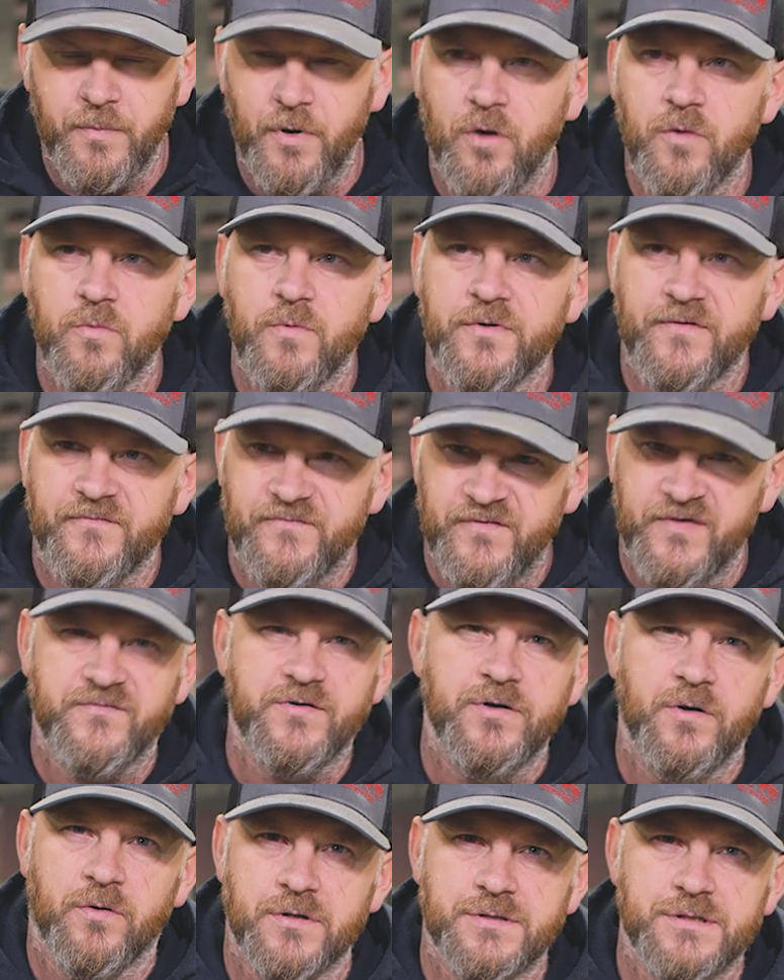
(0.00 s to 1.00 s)
boat with a
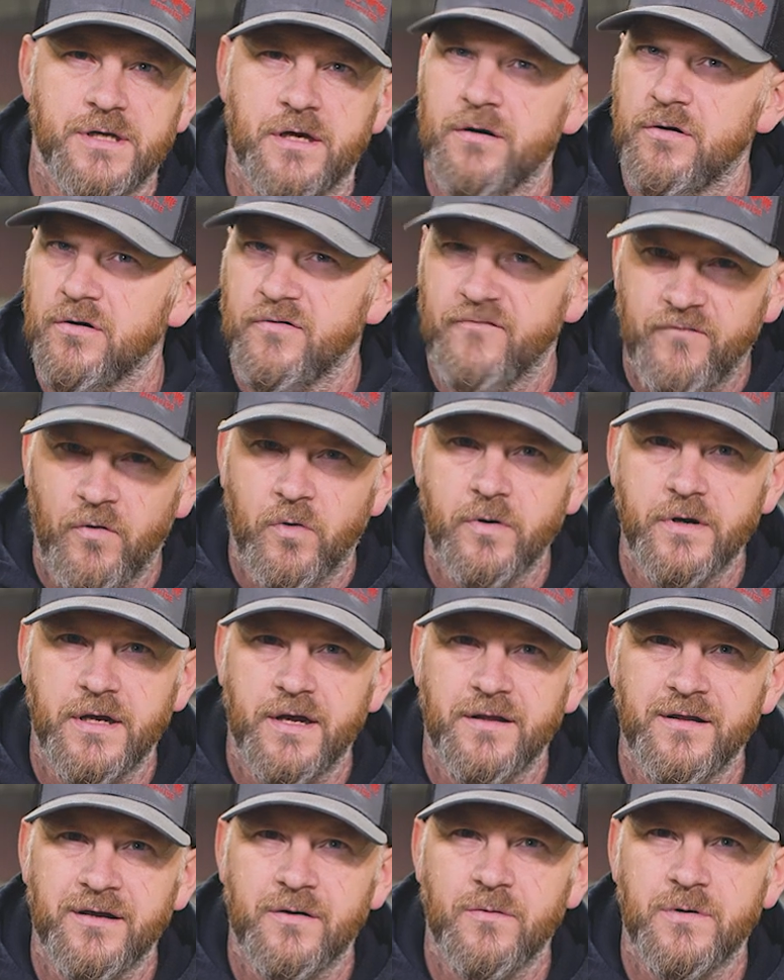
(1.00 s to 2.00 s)
50 horse on it, or 40,
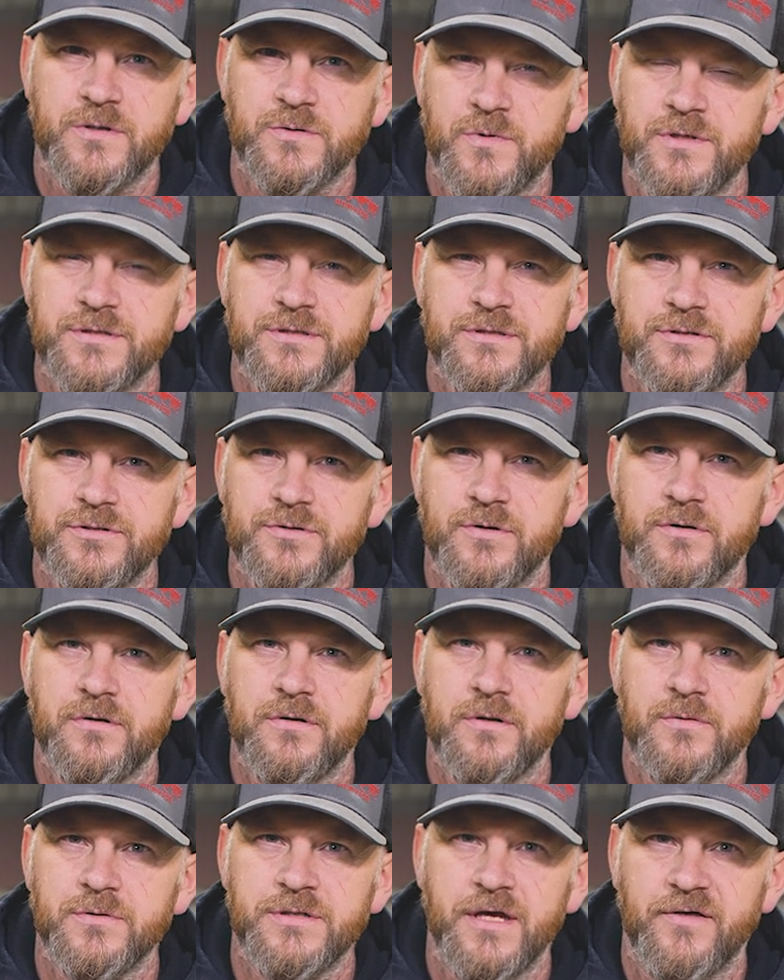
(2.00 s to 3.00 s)
I think it was. Wasn't it,
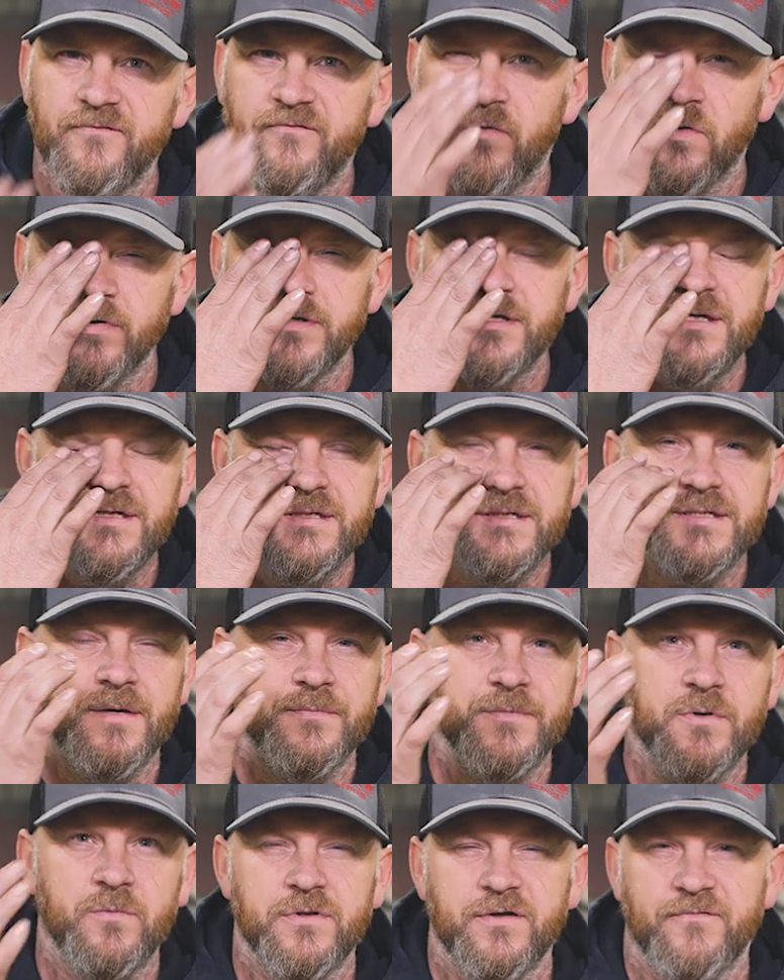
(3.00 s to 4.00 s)
Jordan? Wasn't that 14
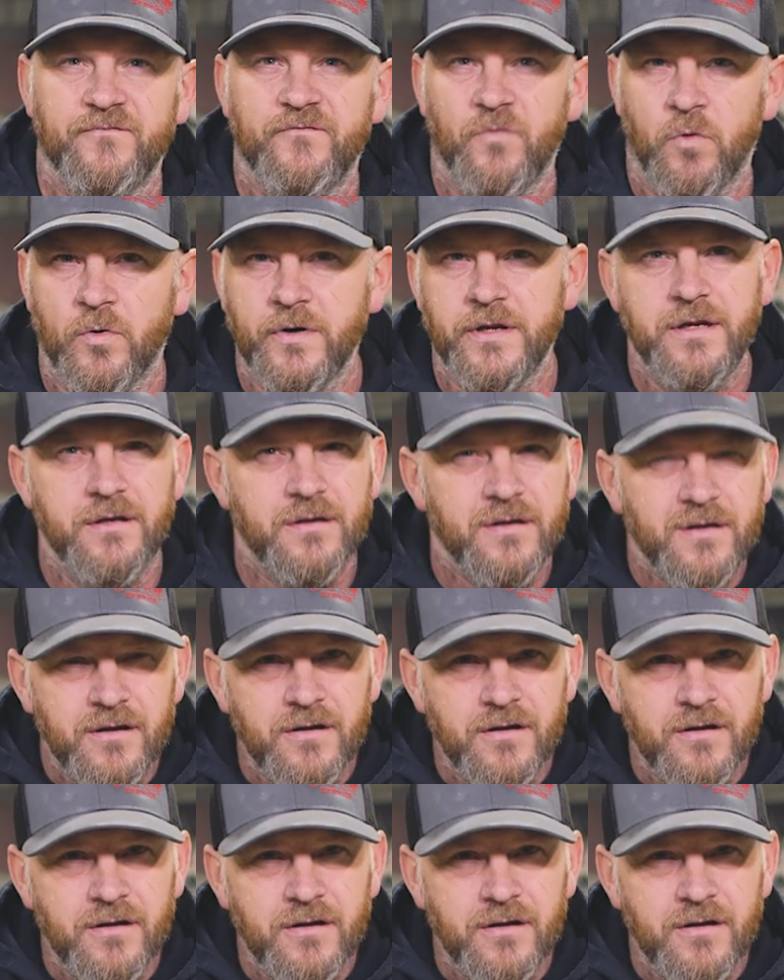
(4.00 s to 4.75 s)
something with a 40?